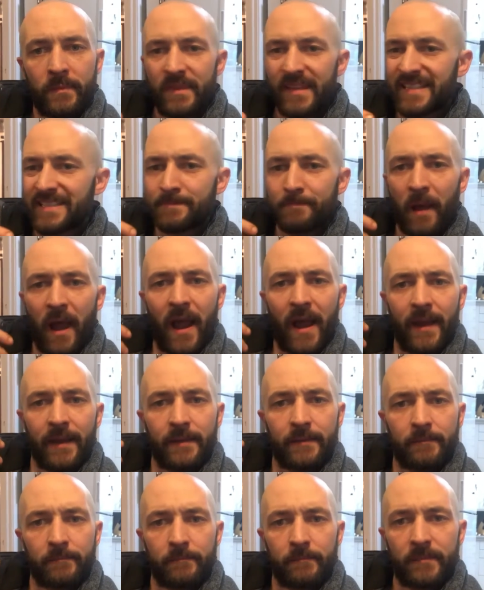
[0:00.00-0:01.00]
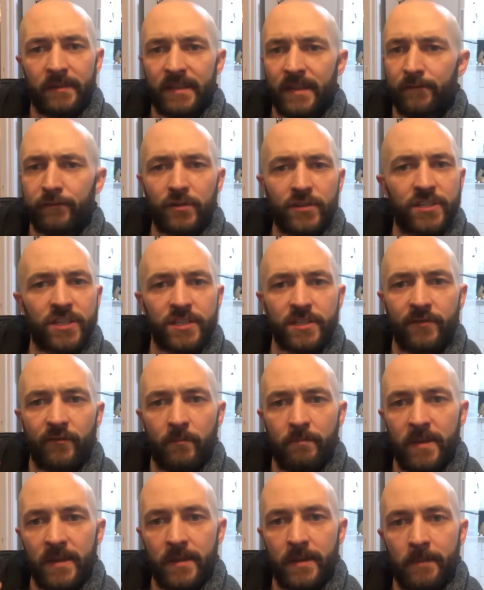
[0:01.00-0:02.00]
despite differences of
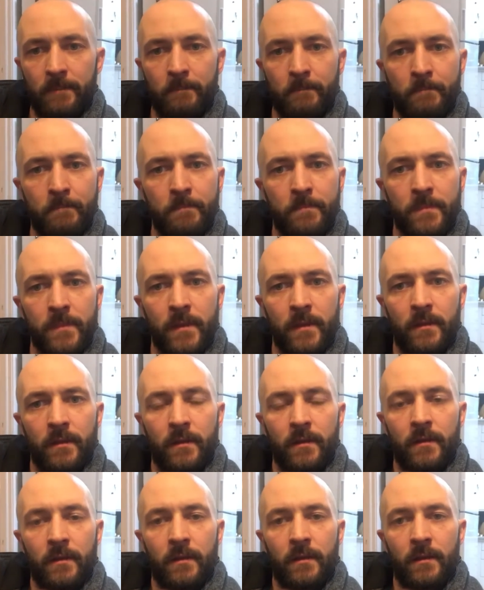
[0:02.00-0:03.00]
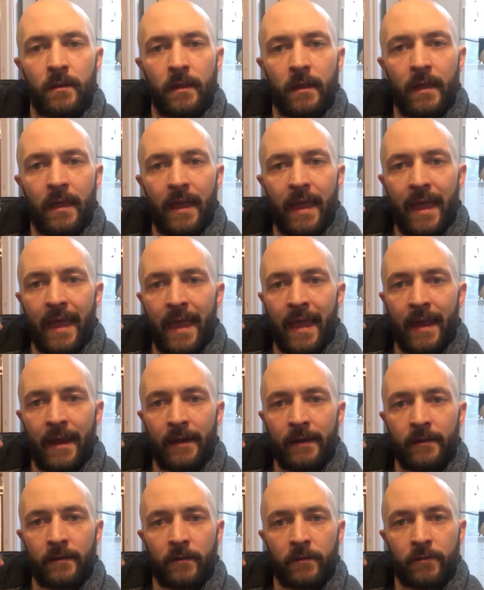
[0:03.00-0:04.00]
opinion,
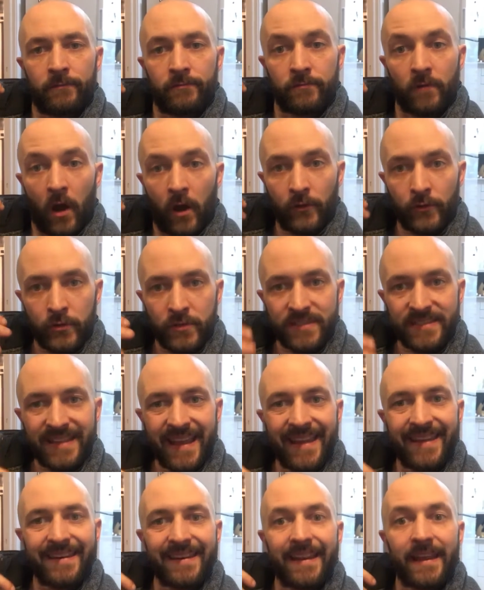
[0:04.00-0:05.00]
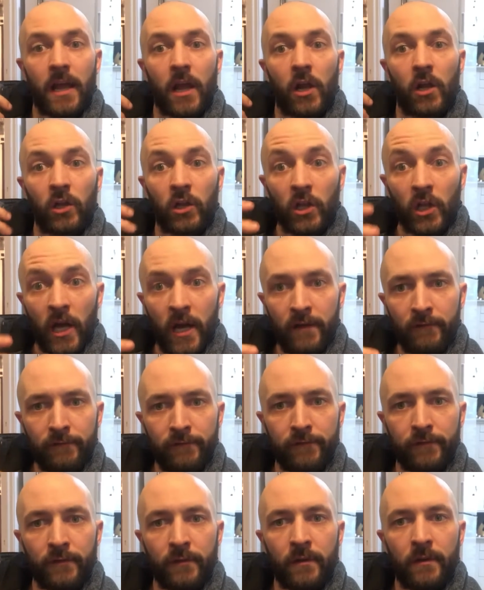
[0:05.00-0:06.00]
and through understanding
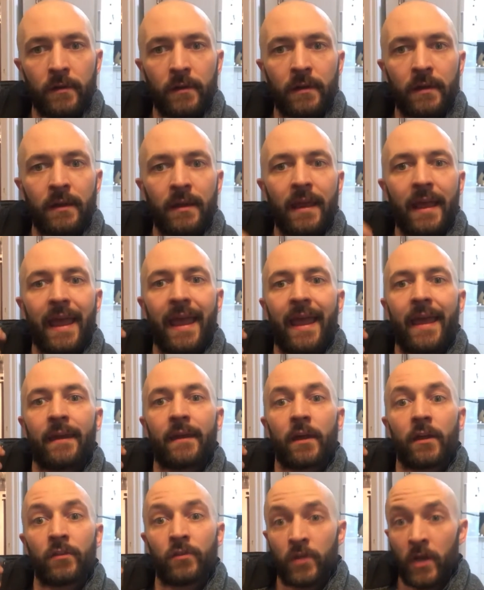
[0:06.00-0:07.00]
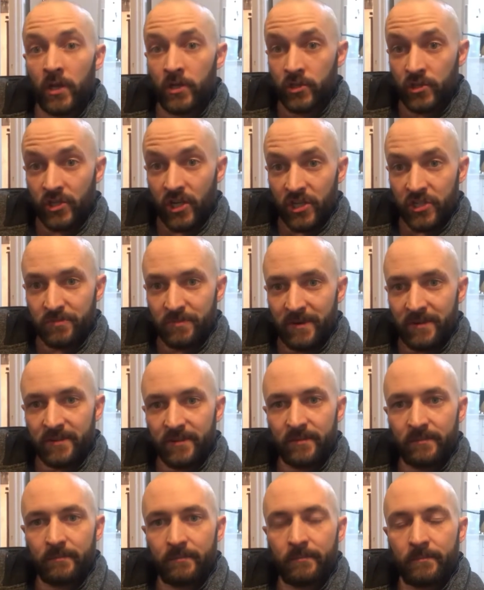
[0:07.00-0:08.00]
love and
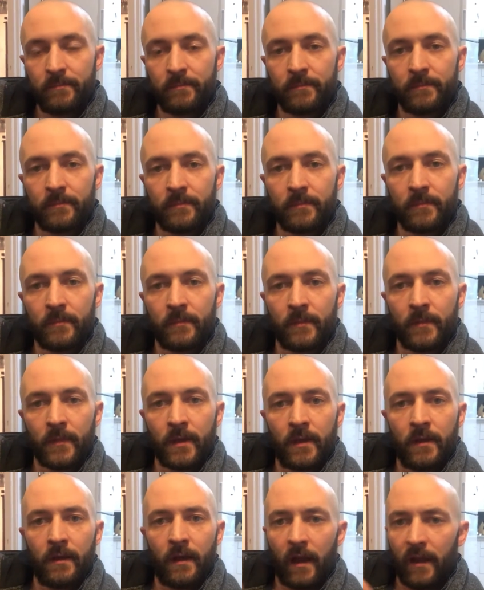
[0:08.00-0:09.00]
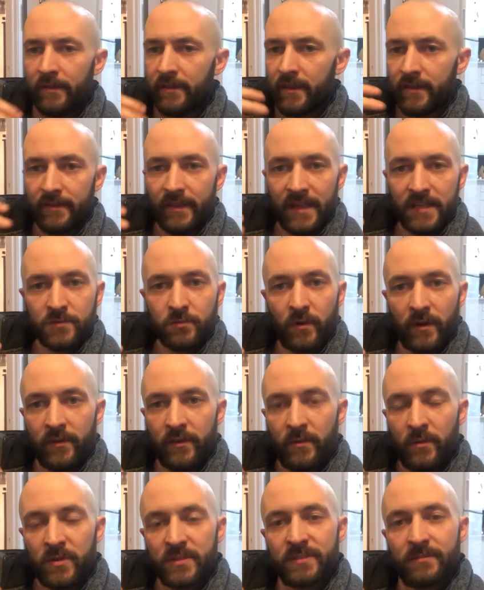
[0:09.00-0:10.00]
non-judgment. I think that's one of
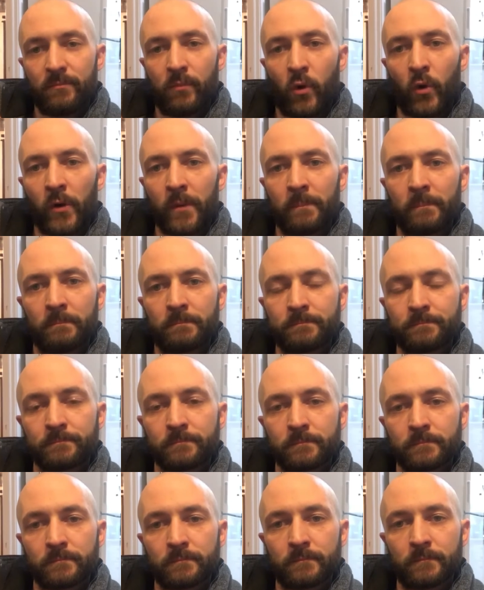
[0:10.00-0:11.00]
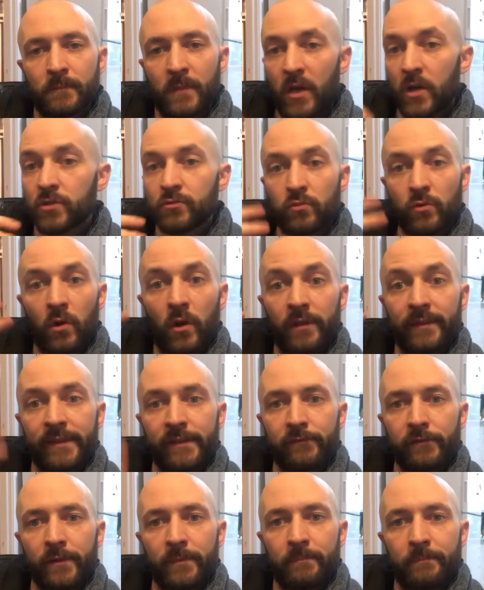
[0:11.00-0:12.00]
the most important, because we're all
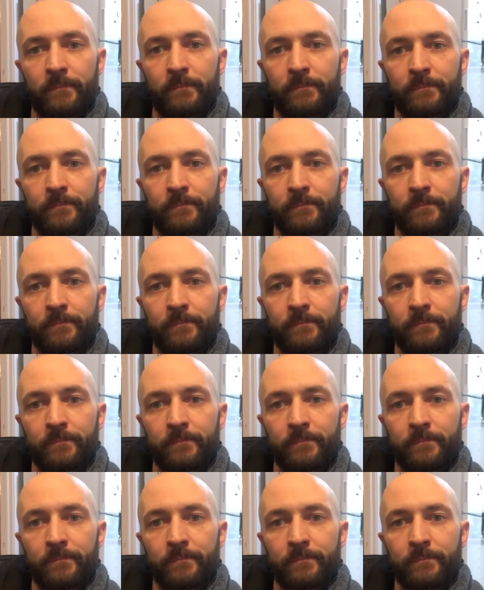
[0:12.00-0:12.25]
different.